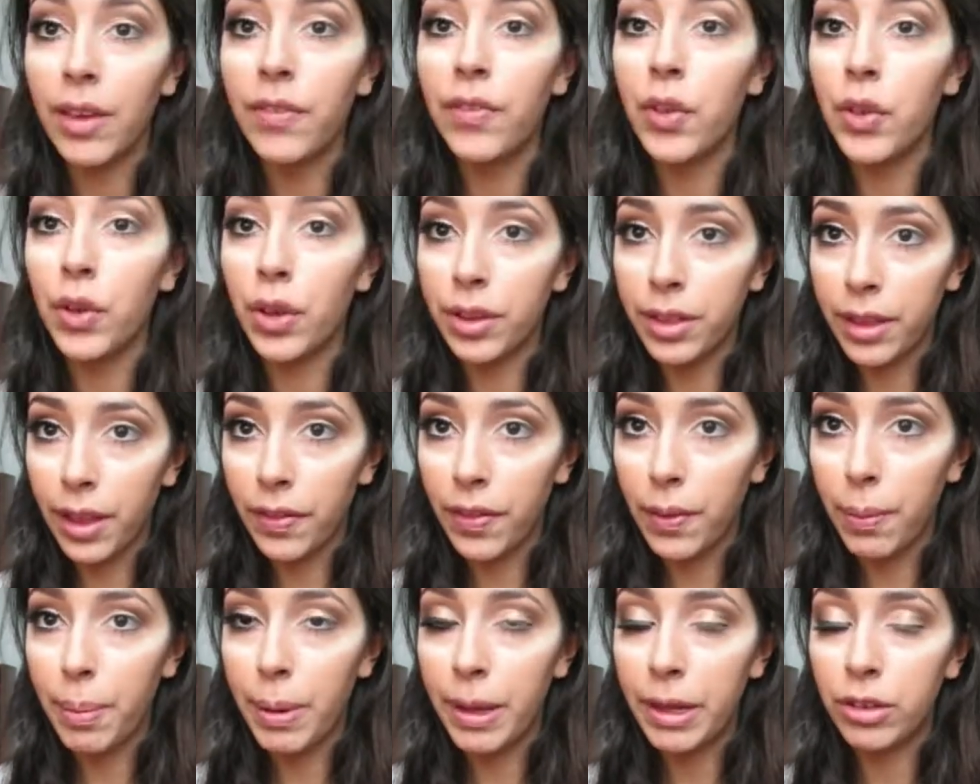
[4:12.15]
If you looked
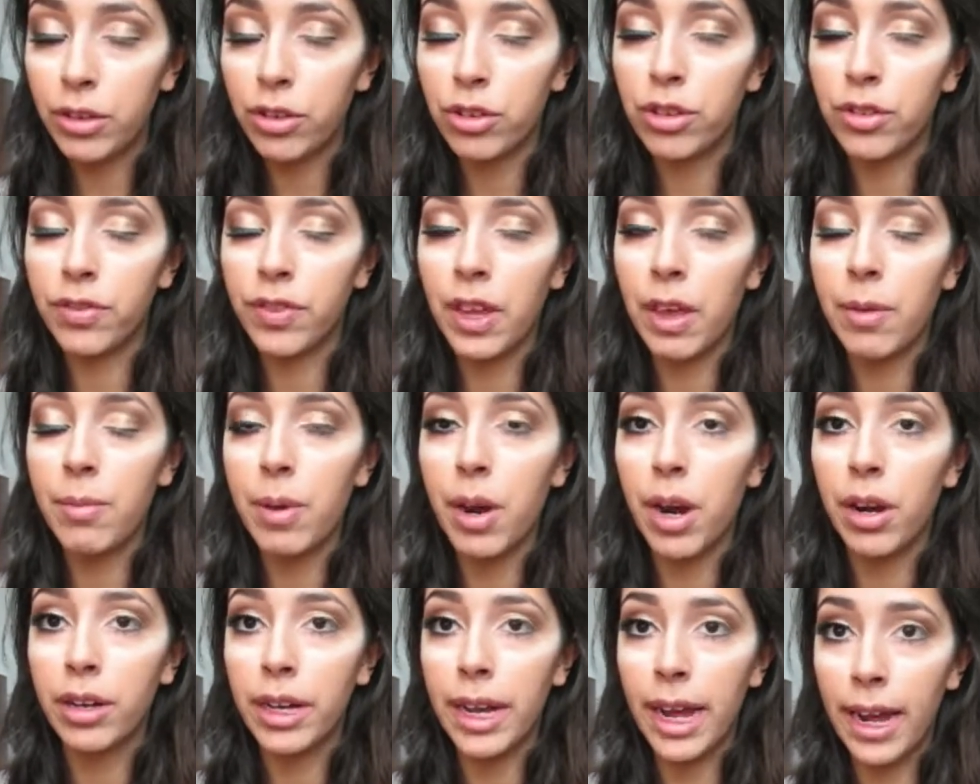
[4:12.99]
at the pictures of
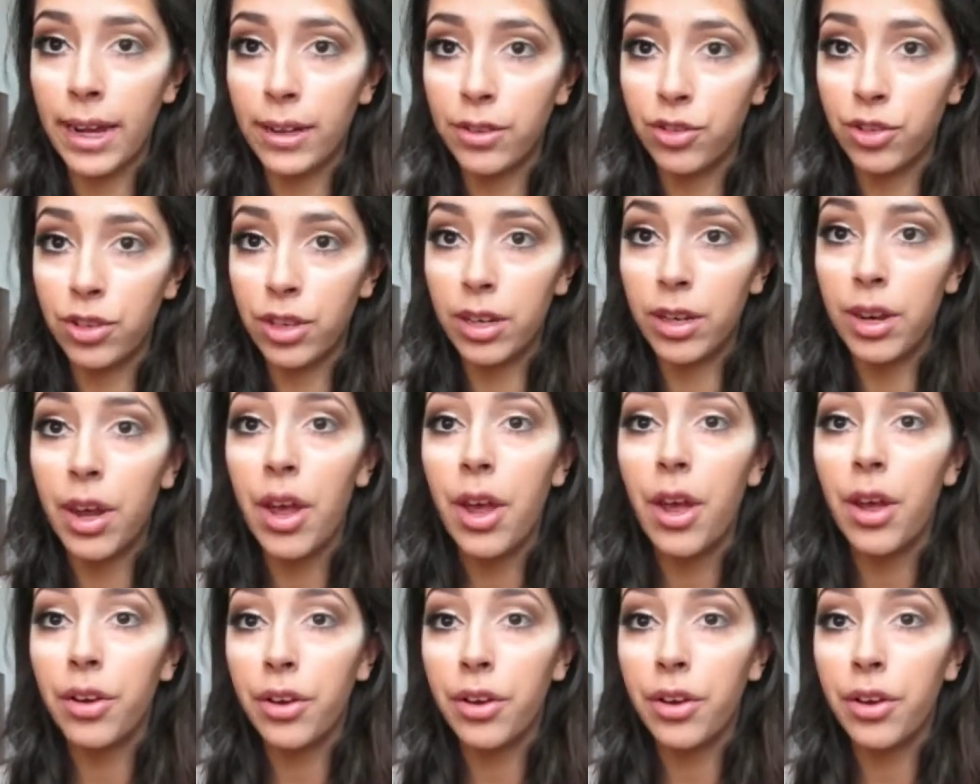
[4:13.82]
Kim Kardashian,